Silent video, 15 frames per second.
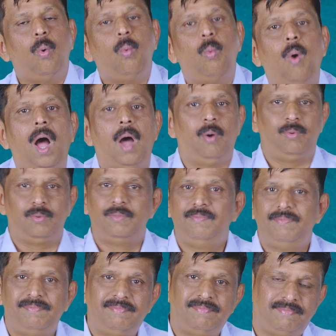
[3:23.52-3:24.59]
Wow,
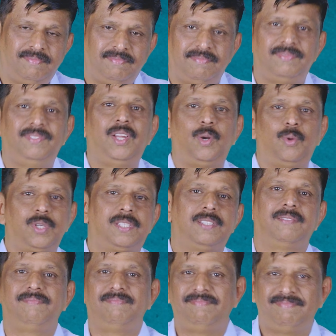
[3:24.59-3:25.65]
that was
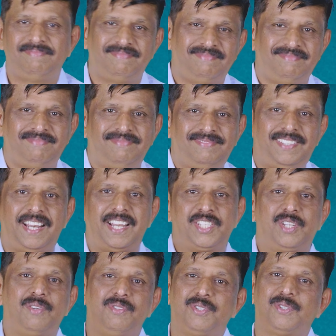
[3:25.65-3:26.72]
the
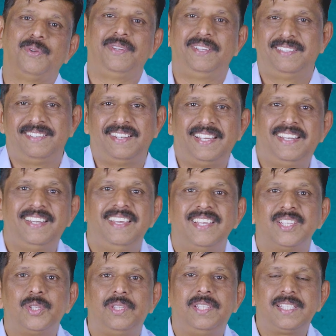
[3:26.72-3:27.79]
rest of the story, right?
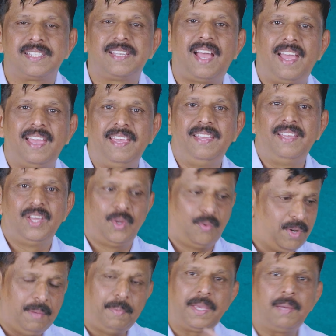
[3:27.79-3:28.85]
So this guy,
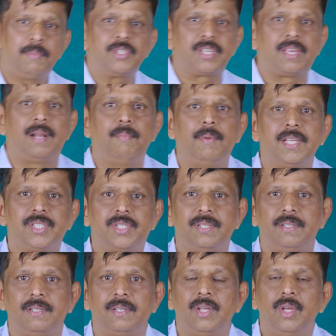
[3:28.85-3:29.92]
when he became a Scrum
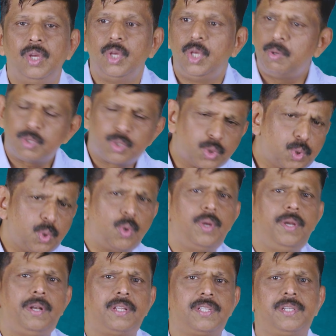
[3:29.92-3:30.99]
Master, he was so
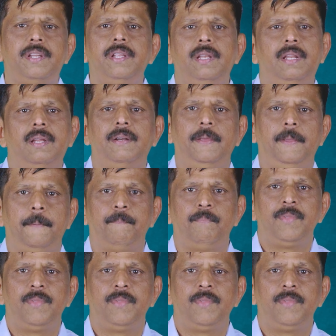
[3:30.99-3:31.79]
interested in learning.